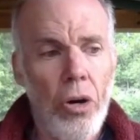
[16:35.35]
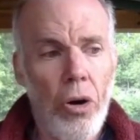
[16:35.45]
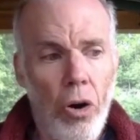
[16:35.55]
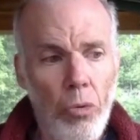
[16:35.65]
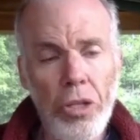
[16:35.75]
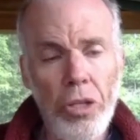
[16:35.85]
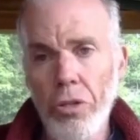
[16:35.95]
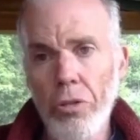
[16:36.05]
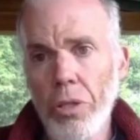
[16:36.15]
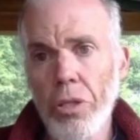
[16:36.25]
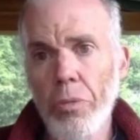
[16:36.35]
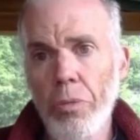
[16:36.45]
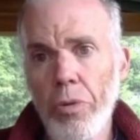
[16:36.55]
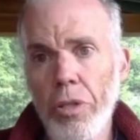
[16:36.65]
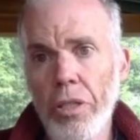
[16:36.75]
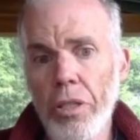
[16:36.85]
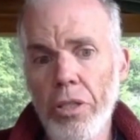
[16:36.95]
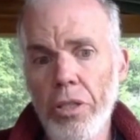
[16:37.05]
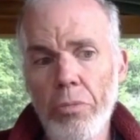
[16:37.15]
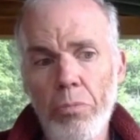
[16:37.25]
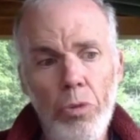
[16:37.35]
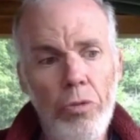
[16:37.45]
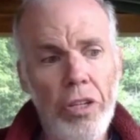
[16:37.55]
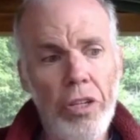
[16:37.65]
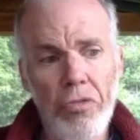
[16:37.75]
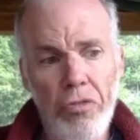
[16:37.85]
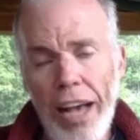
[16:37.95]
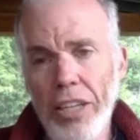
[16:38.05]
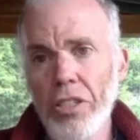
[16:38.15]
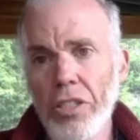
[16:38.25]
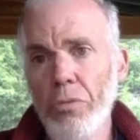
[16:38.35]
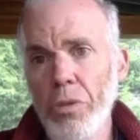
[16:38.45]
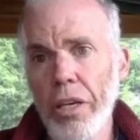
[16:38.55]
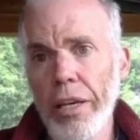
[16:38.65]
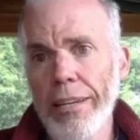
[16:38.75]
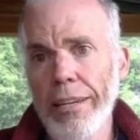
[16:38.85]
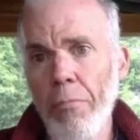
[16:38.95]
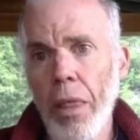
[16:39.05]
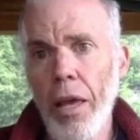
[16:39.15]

All we can do at this point is move as fast as we can